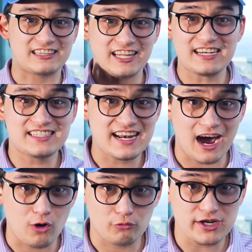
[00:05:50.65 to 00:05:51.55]
LinkedIn
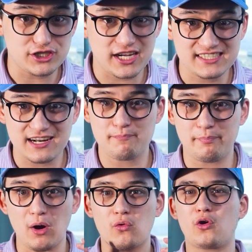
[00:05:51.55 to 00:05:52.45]
outreach isn't about